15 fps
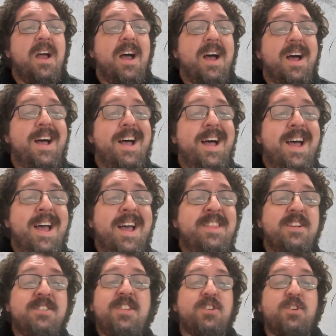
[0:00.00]

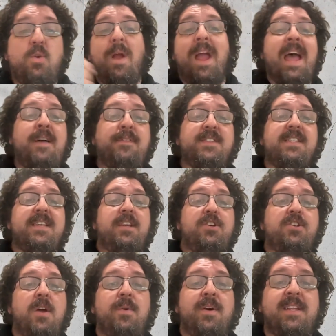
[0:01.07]
There's this graph,
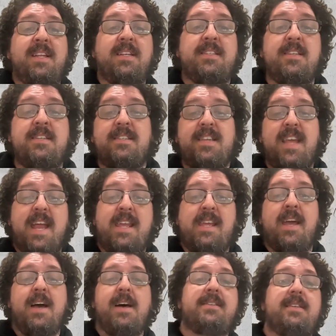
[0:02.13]
showing that it's a steady,
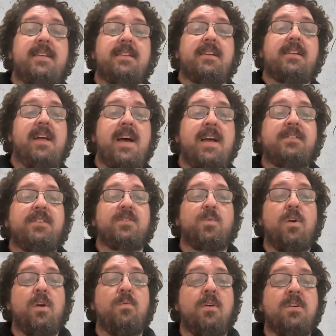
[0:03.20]
constant decline
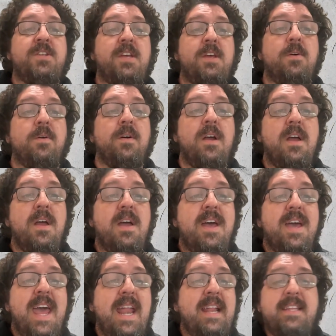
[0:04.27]
World War II.
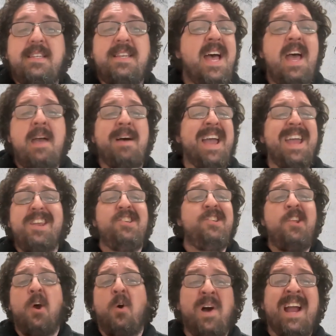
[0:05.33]
And at the time, I had
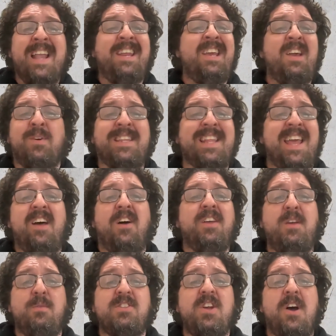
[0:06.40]
no idea what the hell
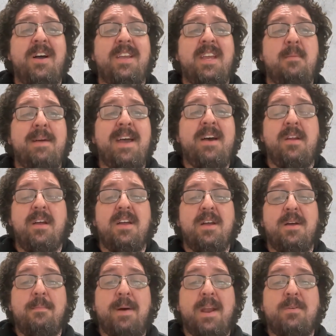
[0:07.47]
he was talking about,
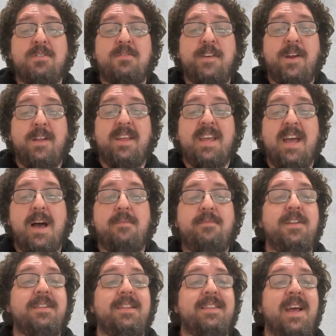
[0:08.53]
but I was fairly
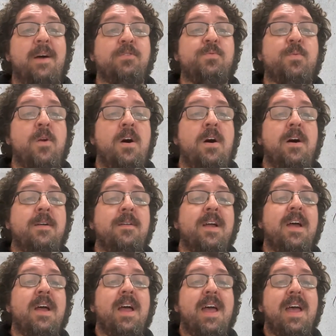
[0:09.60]
confident that that was wrong.
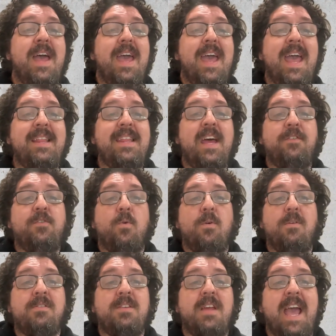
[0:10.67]
And then, of
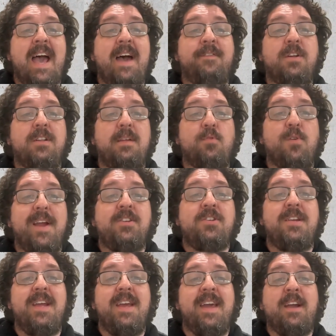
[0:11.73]
course, after
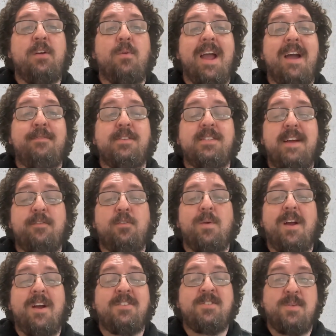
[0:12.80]
Liberation Day, that graph was
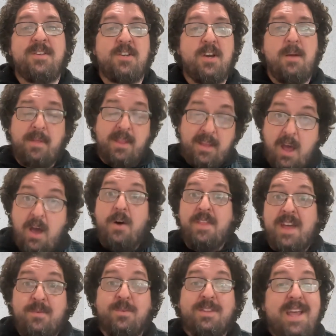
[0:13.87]
everywhere. So I started to be like,
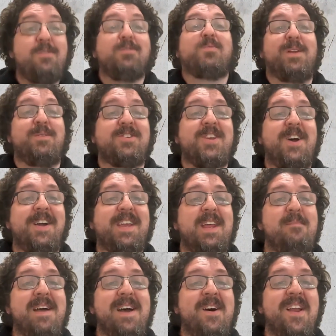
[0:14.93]
that was what he was talking
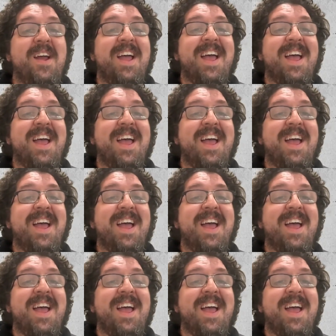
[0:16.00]
about.